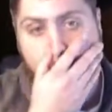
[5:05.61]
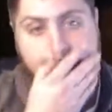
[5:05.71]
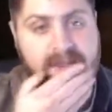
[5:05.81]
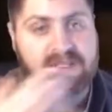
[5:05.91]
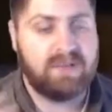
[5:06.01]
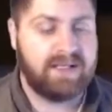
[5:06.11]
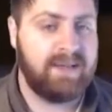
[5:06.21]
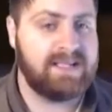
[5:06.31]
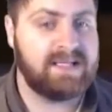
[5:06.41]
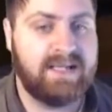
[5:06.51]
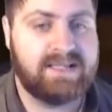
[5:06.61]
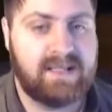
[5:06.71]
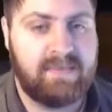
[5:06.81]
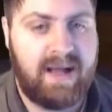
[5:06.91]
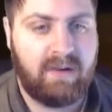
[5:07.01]
So it basically gets
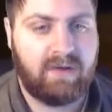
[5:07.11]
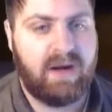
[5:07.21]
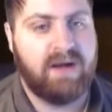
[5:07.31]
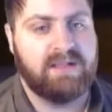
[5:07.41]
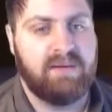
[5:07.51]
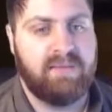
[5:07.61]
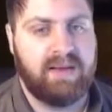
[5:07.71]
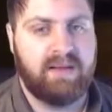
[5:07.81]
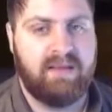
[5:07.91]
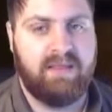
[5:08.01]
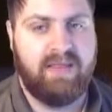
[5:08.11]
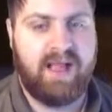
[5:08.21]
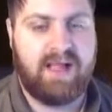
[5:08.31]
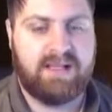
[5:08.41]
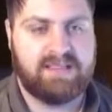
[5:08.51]
their battle cry or something.
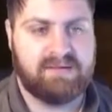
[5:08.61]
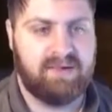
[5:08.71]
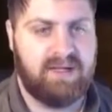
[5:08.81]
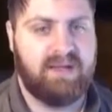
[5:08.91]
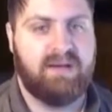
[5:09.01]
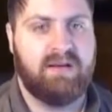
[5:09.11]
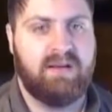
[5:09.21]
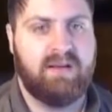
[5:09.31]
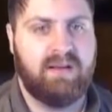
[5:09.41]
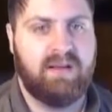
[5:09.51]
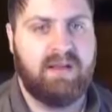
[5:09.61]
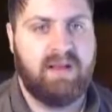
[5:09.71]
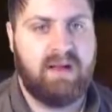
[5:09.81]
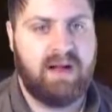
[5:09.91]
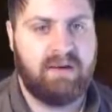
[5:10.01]
That's sweet.
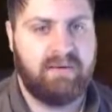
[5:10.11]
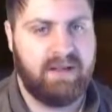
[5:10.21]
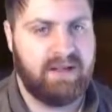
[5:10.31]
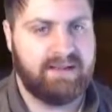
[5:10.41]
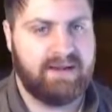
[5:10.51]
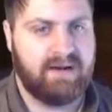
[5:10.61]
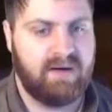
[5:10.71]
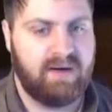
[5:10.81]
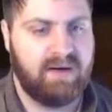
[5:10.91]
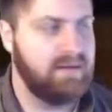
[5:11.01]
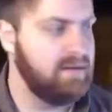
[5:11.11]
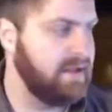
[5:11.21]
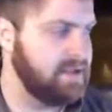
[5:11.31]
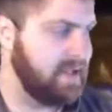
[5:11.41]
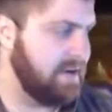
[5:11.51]
I really like that card.
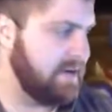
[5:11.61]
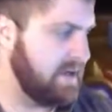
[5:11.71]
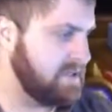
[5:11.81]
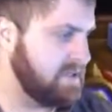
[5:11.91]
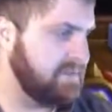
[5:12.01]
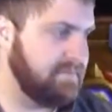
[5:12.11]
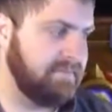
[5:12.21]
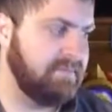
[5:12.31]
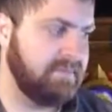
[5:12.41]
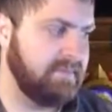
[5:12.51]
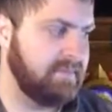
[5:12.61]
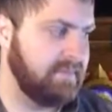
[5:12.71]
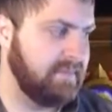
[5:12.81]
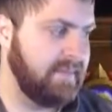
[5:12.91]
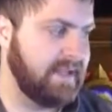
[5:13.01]
That Shadowcaster,
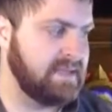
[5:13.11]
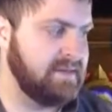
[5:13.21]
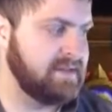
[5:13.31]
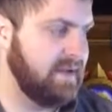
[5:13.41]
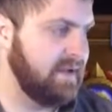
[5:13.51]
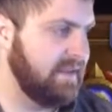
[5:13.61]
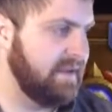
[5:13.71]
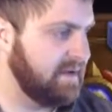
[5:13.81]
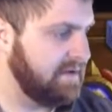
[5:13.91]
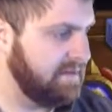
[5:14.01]
that's going to be solid, I think.